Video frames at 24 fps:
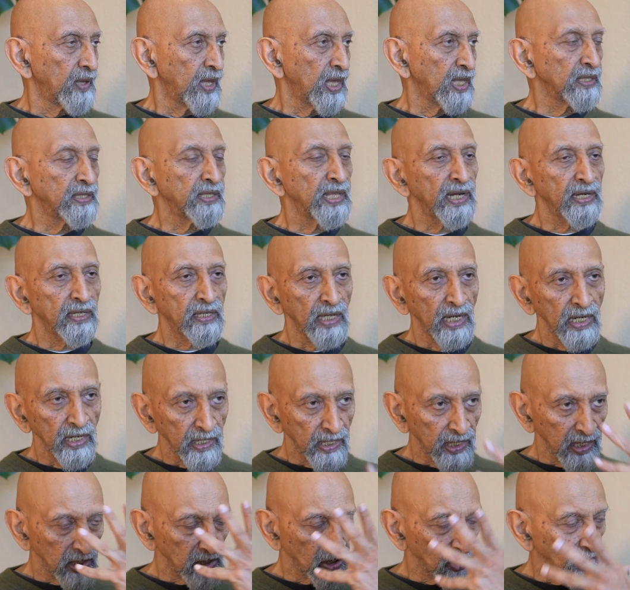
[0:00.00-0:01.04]
and their
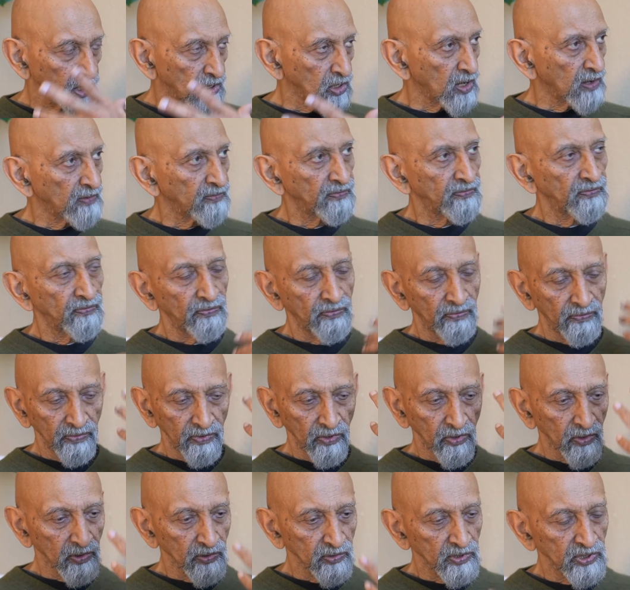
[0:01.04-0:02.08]
coloration of
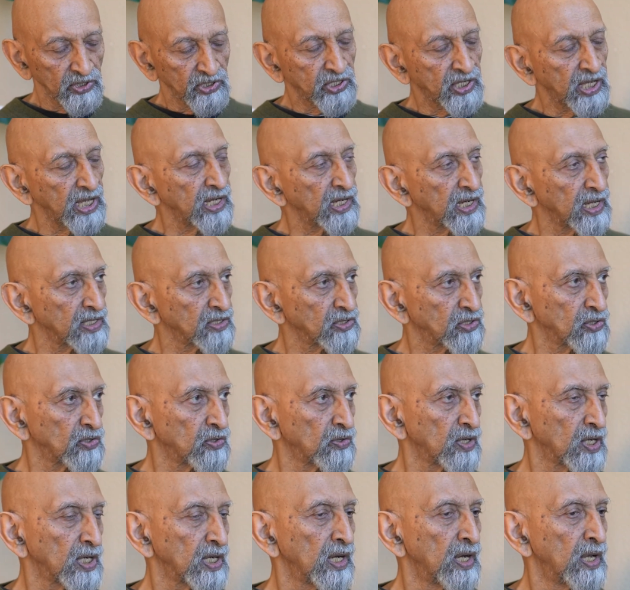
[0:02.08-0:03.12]
skin and so
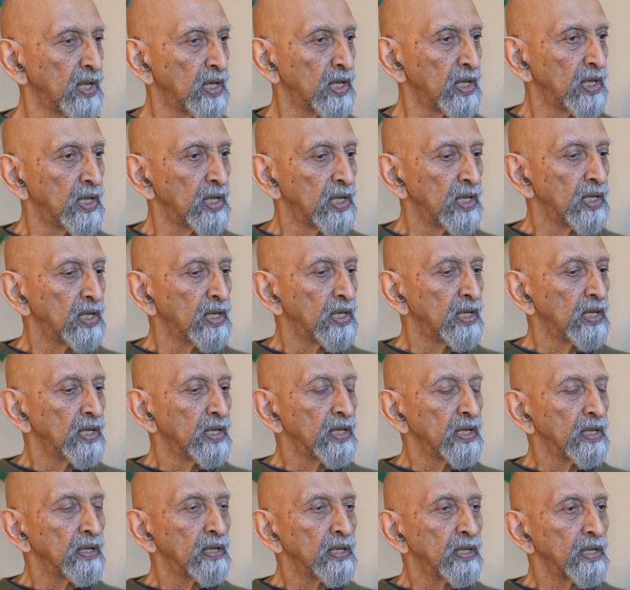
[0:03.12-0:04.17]
on.
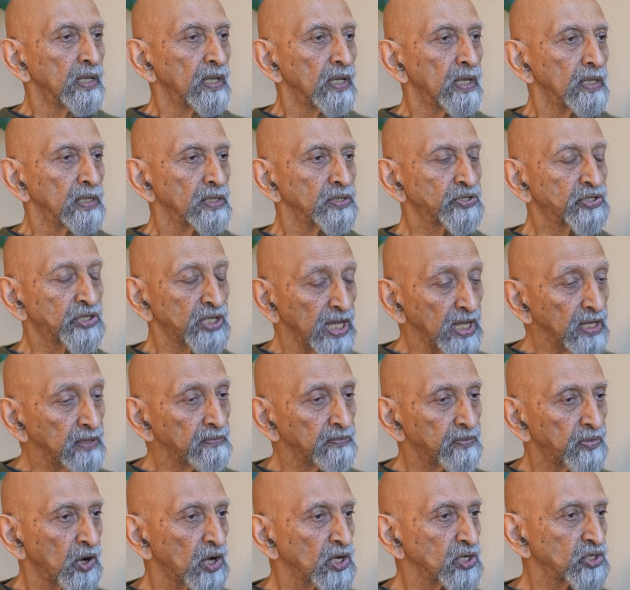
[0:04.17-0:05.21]

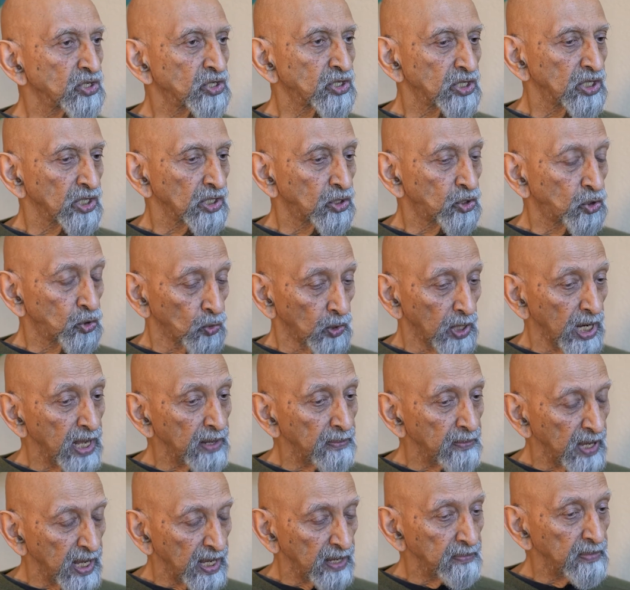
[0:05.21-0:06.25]
Same posture
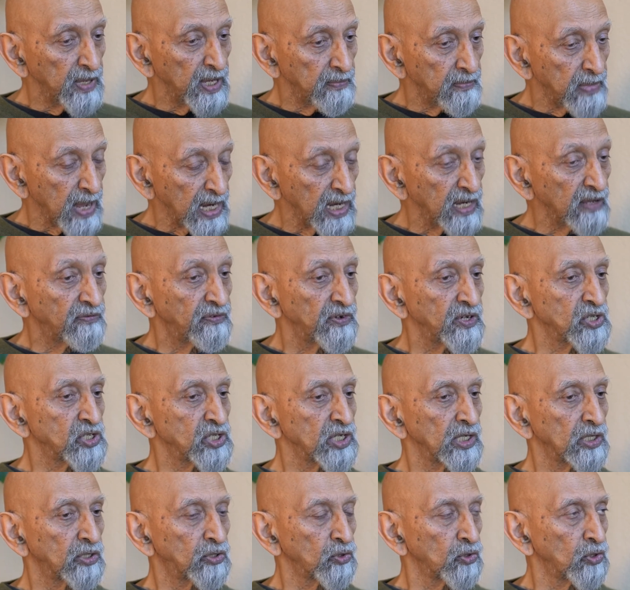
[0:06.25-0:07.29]
today may be
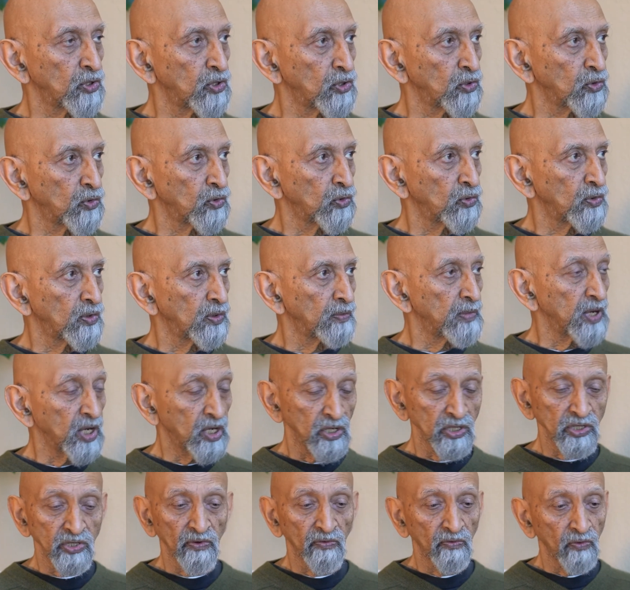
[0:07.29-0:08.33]
beneficial to you
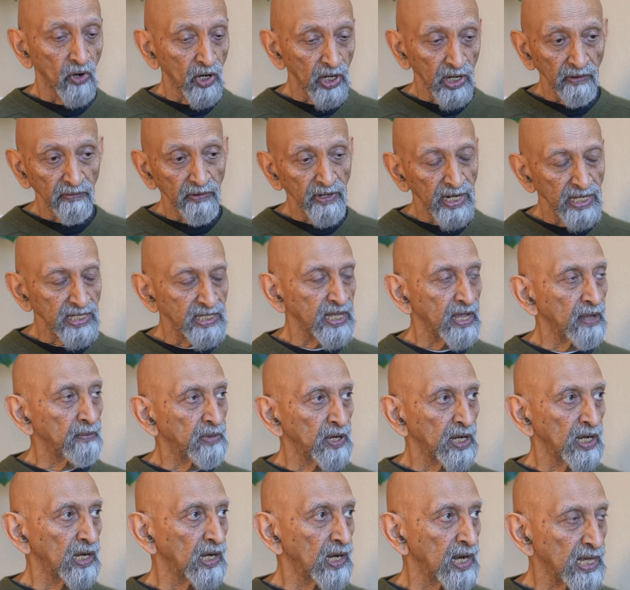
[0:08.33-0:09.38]
because of whatever has
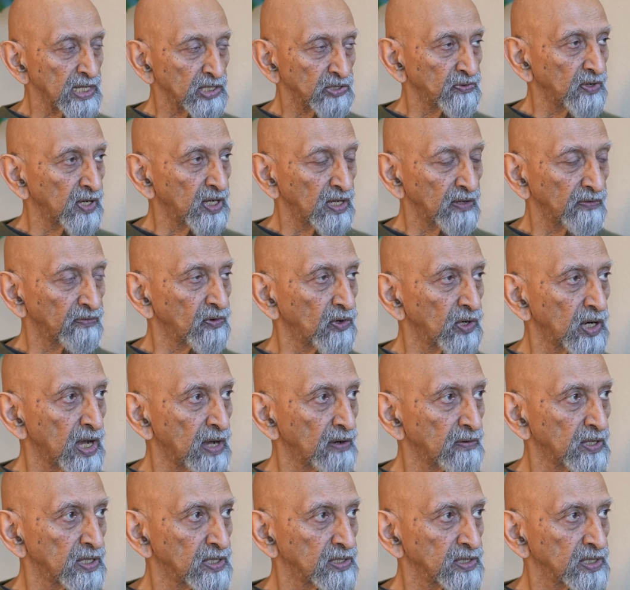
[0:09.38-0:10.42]
happened in last 24
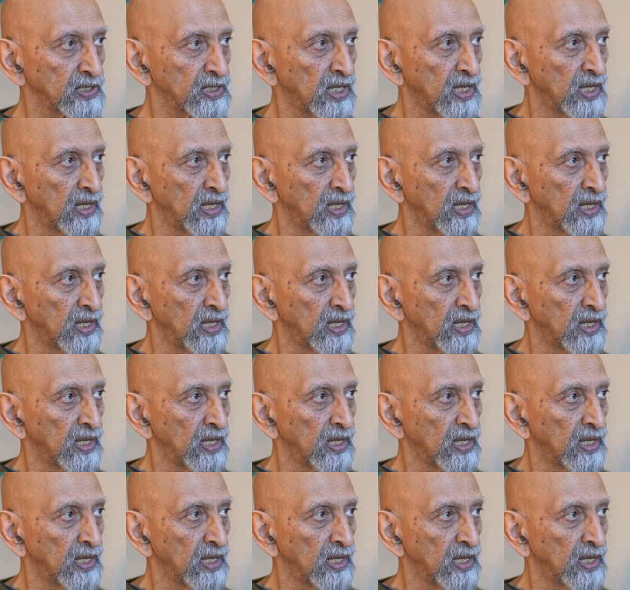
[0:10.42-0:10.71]
hours.